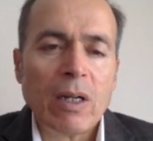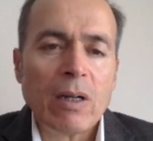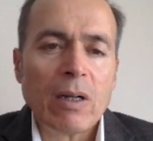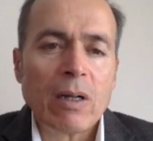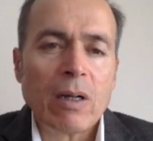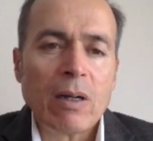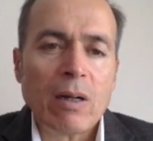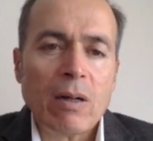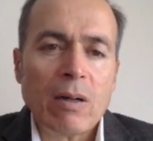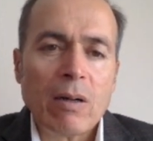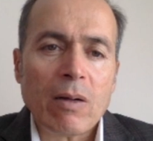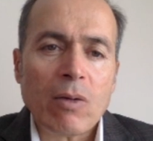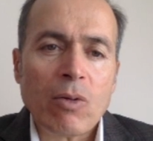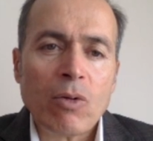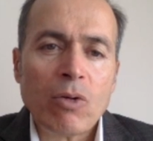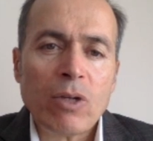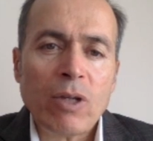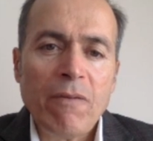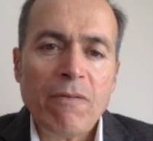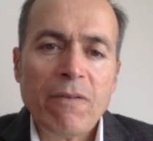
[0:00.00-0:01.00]

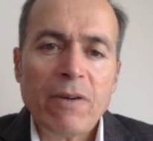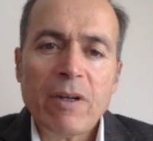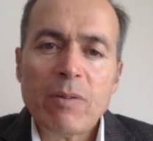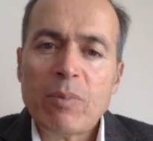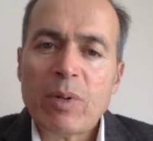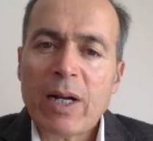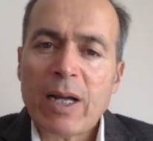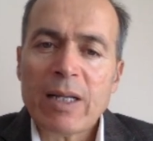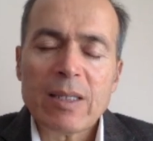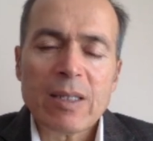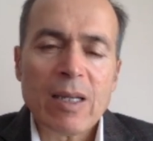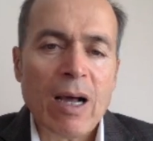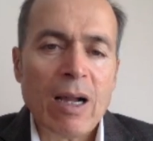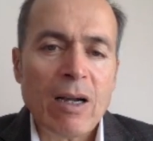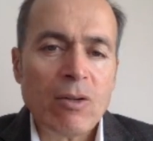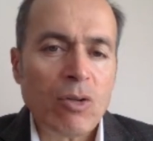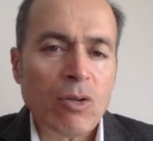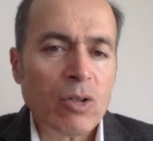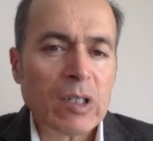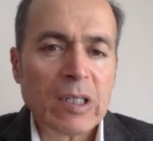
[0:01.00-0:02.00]
Gluten-free breads are
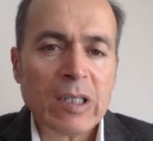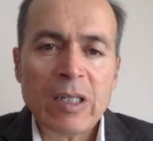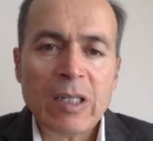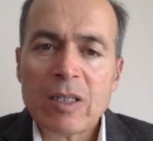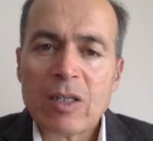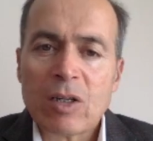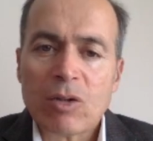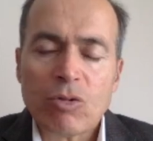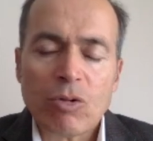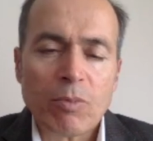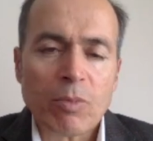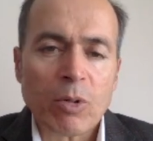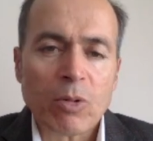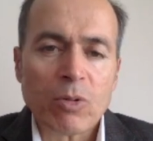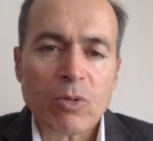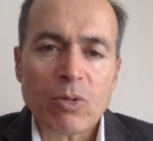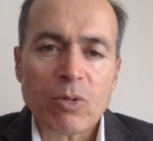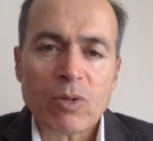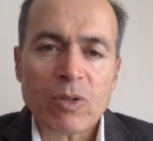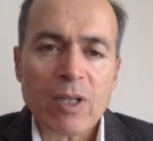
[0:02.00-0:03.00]
not easy to produce,